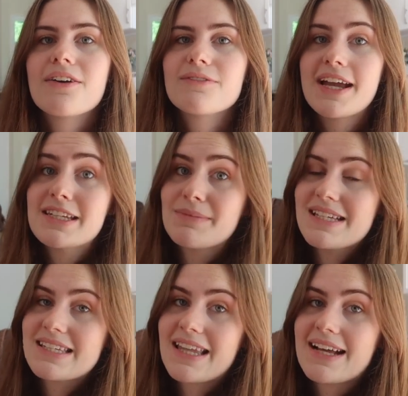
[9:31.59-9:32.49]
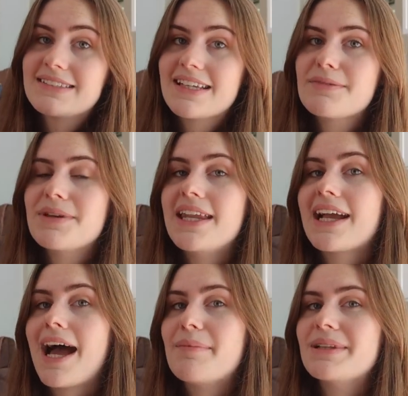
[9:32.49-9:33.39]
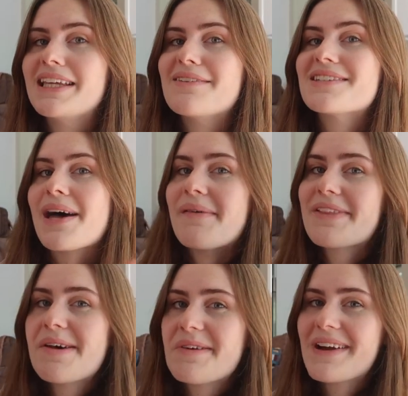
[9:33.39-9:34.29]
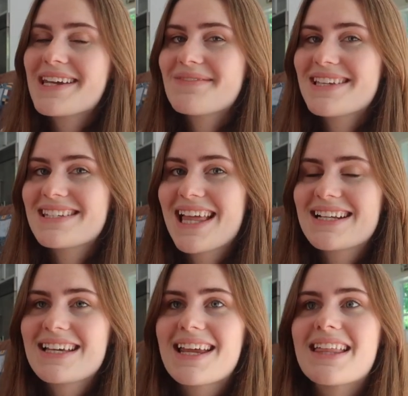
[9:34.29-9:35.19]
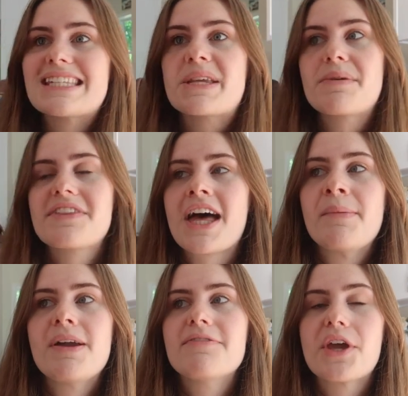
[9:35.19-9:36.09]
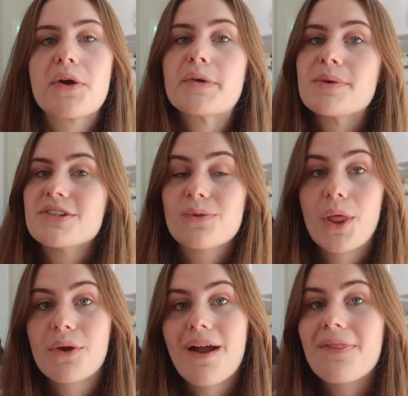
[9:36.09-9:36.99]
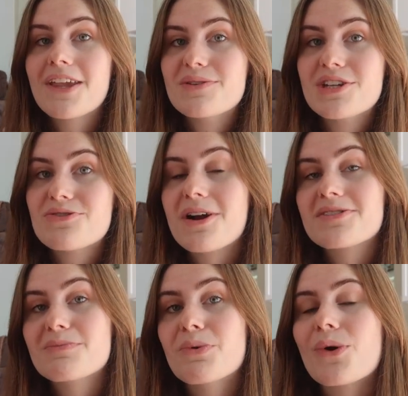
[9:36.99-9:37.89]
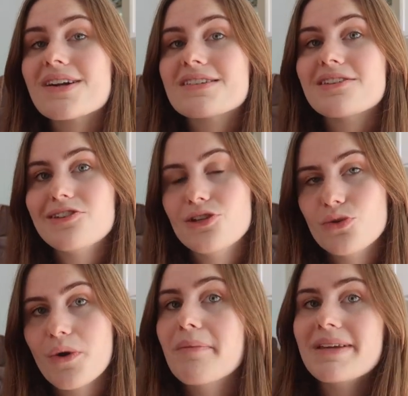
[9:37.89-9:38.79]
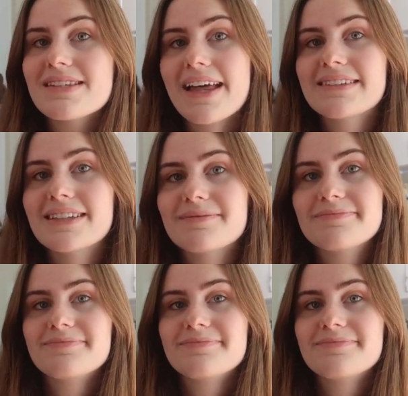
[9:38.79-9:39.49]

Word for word: randomly selected, meaning I believe some of them are randomly selected, and then some of them, if there are rumors floating around that you did drugs in port, you will be selected.